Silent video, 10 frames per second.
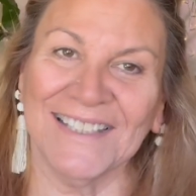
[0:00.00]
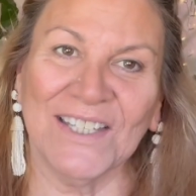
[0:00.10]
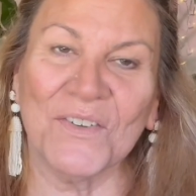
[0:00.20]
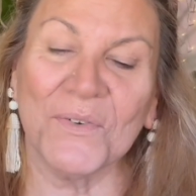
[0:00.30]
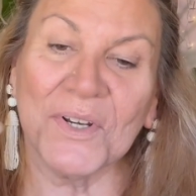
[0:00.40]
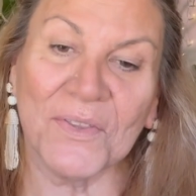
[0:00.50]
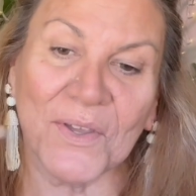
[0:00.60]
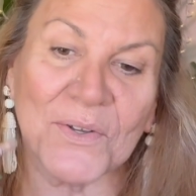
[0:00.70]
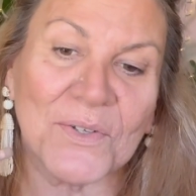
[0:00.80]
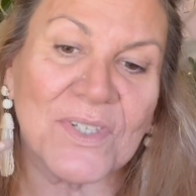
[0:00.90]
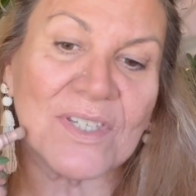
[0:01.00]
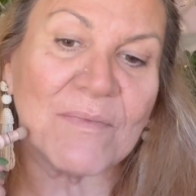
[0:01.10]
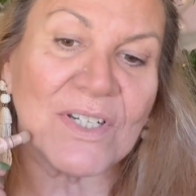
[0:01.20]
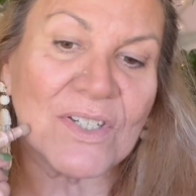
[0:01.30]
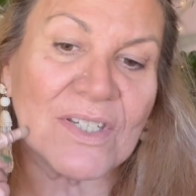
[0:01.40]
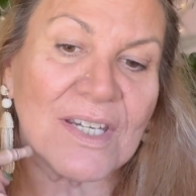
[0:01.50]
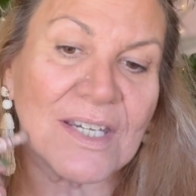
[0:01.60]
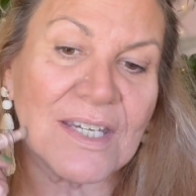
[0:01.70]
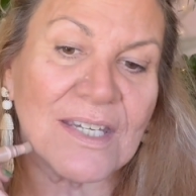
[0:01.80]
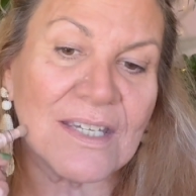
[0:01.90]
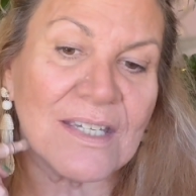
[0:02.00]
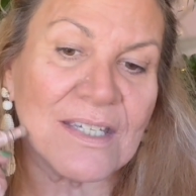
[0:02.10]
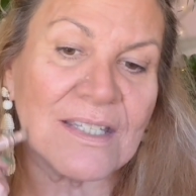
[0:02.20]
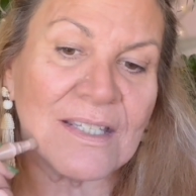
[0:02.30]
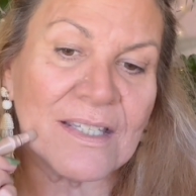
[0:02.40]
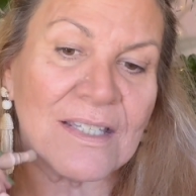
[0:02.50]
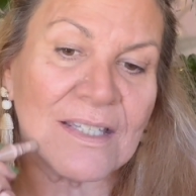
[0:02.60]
Get rid of those as much as I can.